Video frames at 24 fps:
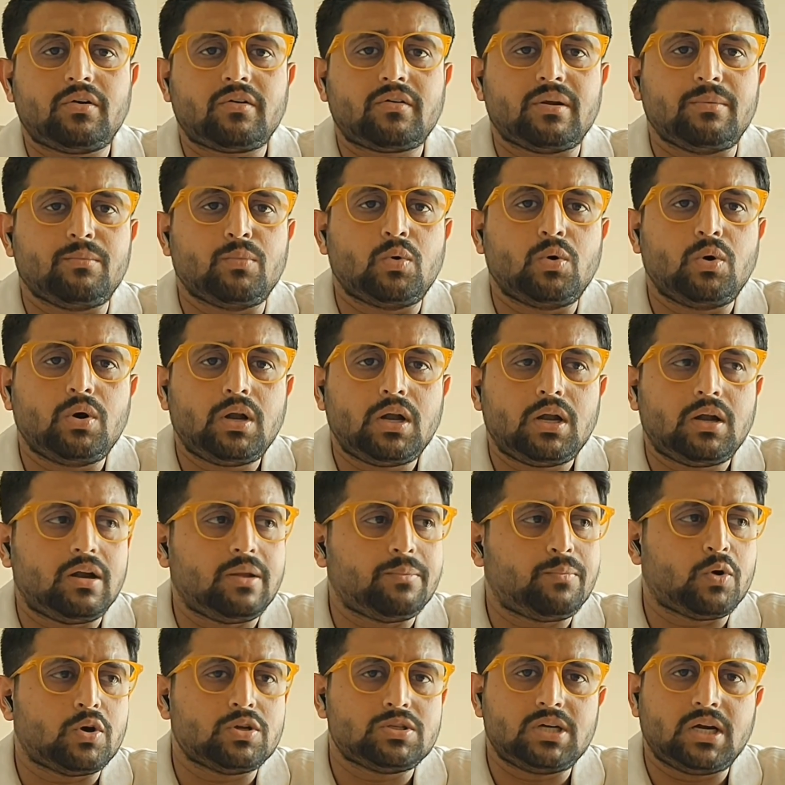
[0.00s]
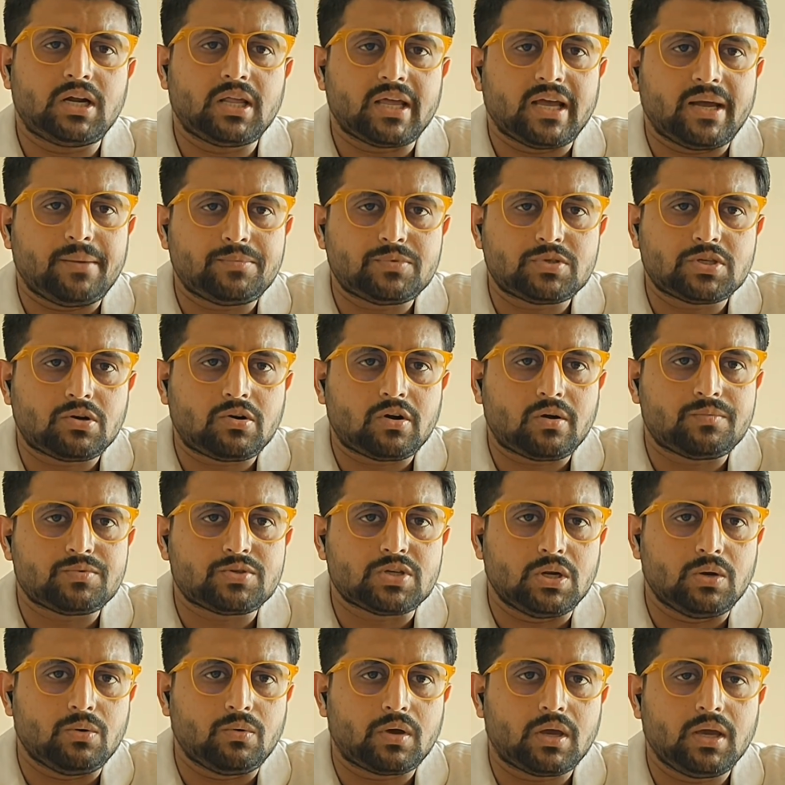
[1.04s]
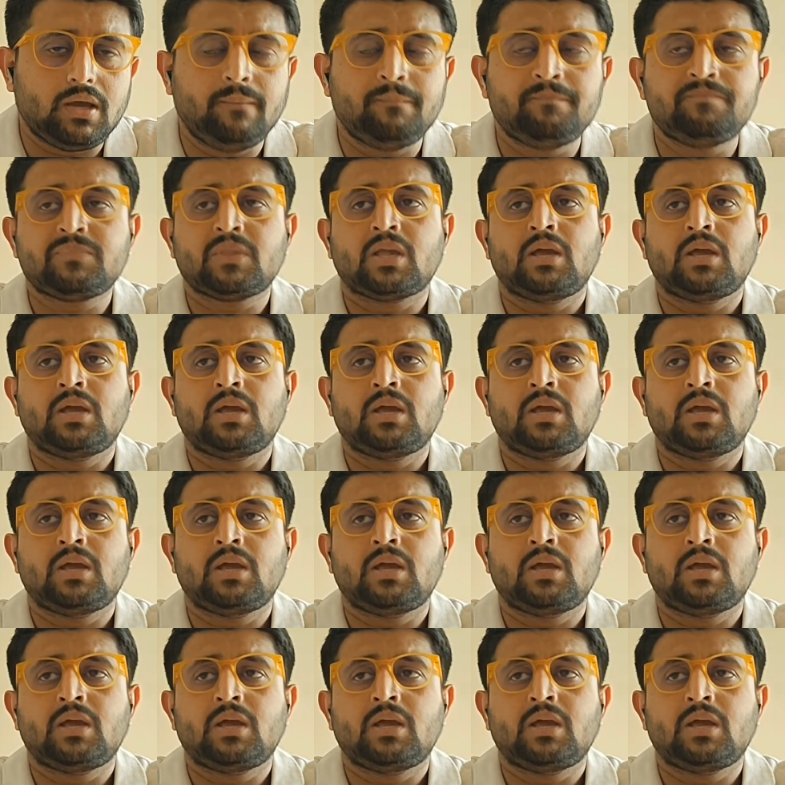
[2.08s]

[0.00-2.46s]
remote deposit capture option. Okay,